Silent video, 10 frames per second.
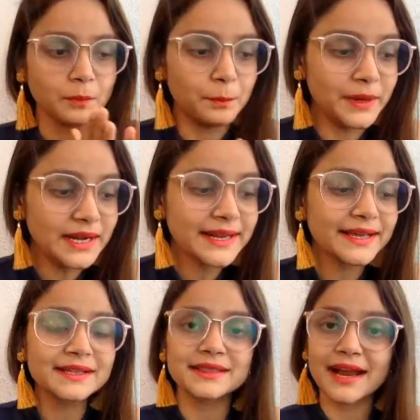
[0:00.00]

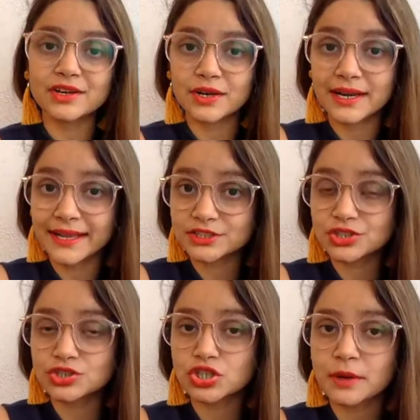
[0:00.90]
building that
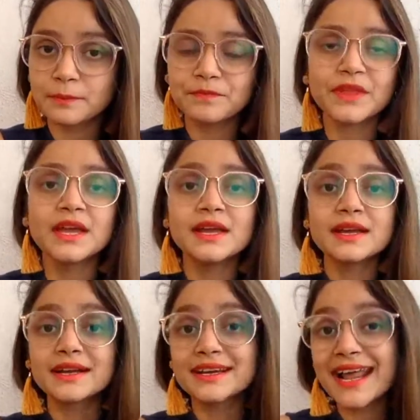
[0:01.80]
relationship,
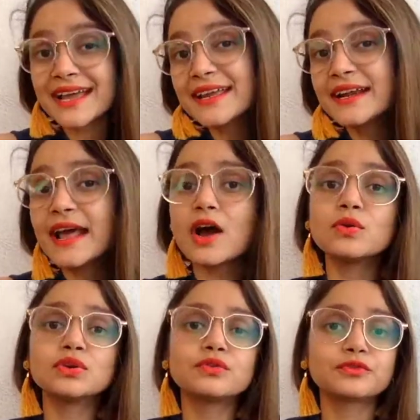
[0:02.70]
cracking
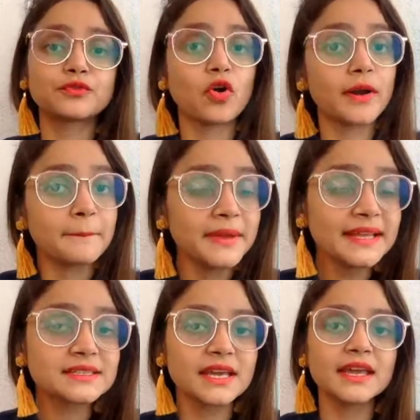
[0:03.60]
down for a
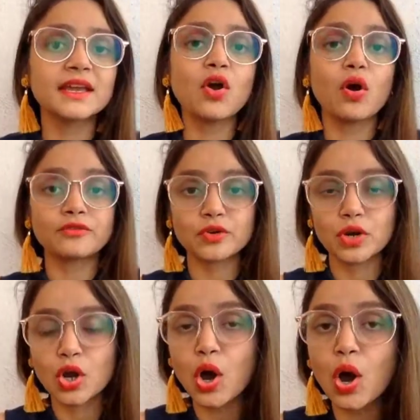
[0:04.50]
meeting or for
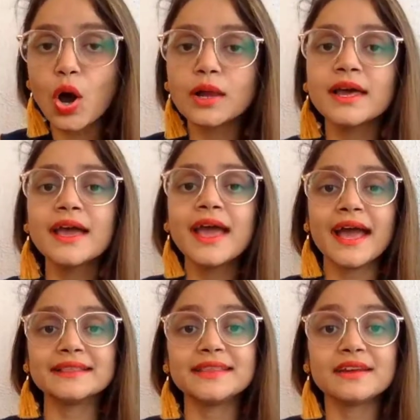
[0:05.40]
a call,
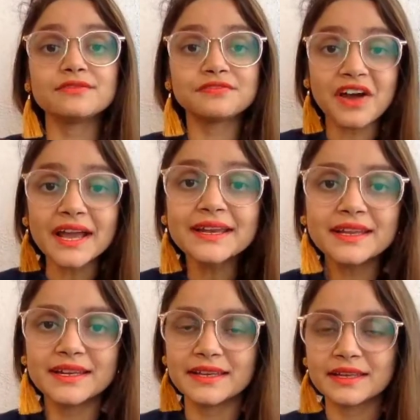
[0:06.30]
and then
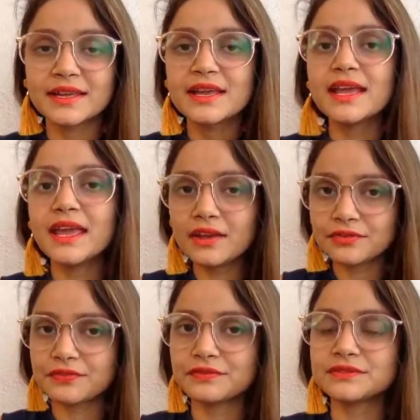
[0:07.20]
finally,
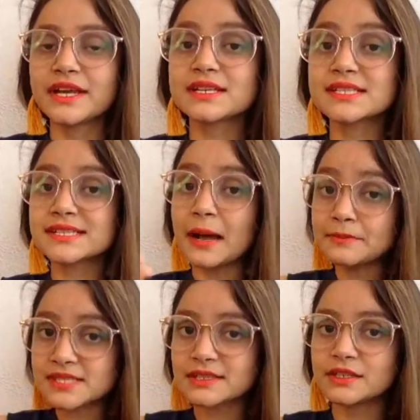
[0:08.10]
if there is some
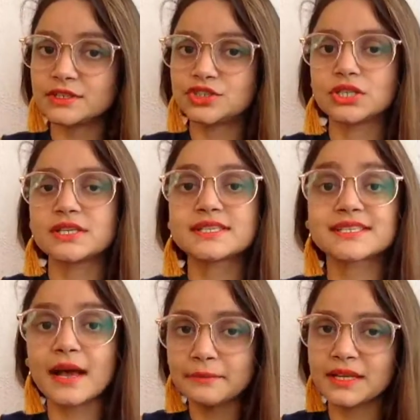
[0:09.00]
synergy,
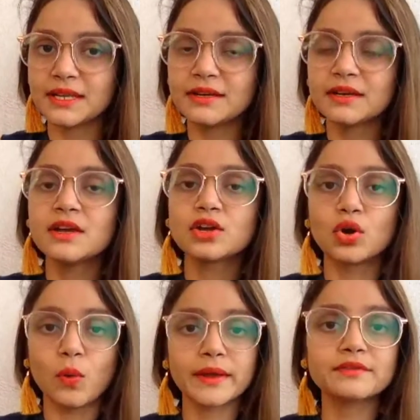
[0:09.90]
some need,
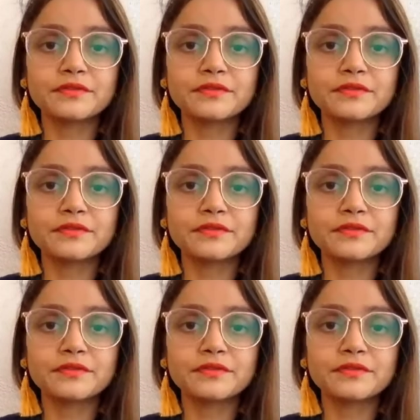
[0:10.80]
going